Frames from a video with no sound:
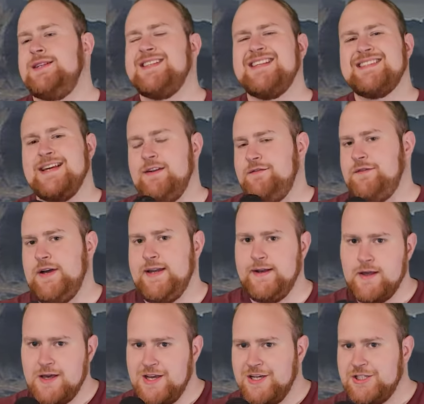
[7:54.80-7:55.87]
That's kind of fun.
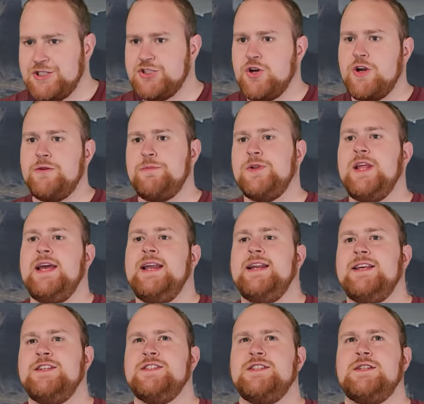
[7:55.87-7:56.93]
Shardplate
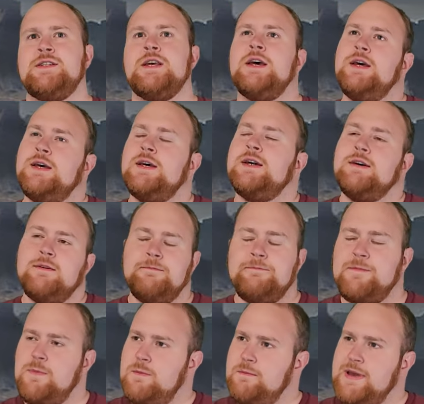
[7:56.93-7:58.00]
is,
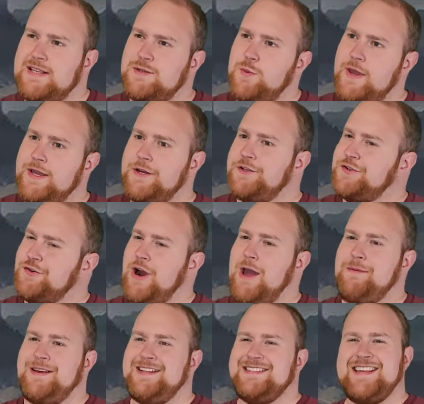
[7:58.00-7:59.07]
best way I can describe
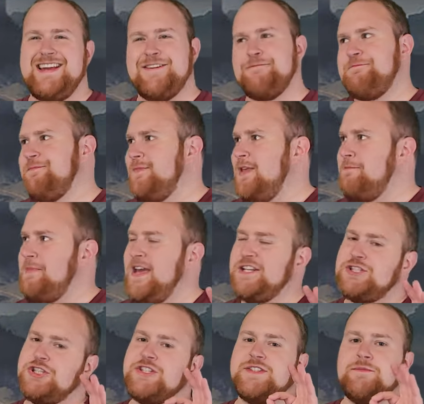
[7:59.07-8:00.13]
it, it's like,
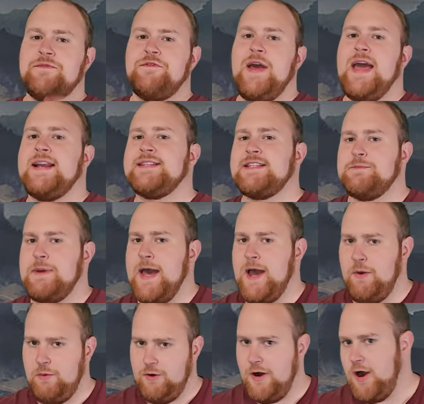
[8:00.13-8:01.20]
picture some fantasy
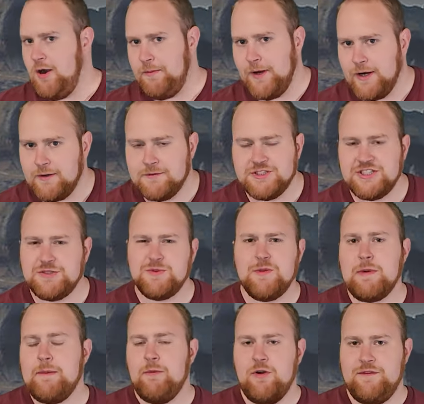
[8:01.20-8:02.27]
power armor, just with a
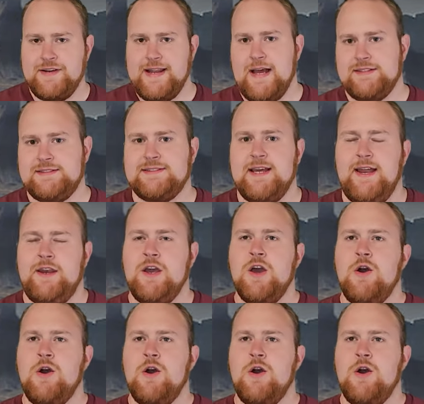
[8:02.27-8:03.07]
bit more of a downside.